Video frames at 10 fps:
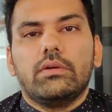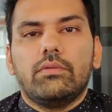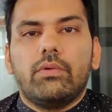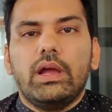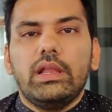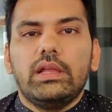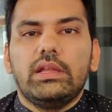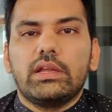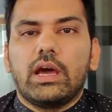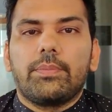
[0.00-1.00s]
While
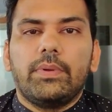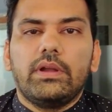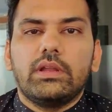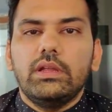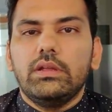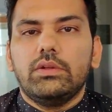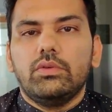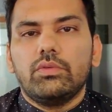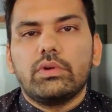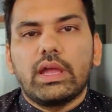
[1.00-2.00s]
in carpentry,
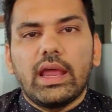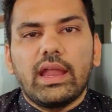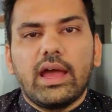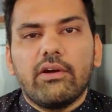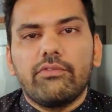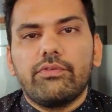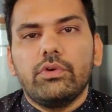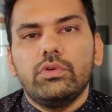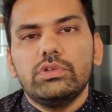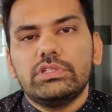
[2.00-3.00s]
you can have
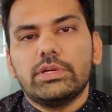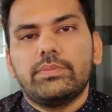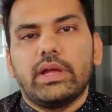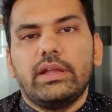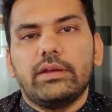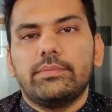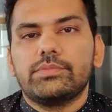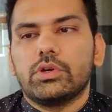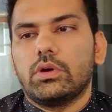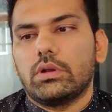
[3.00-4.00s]
few chipped
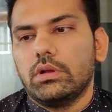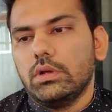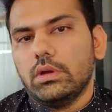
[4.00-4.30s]
items or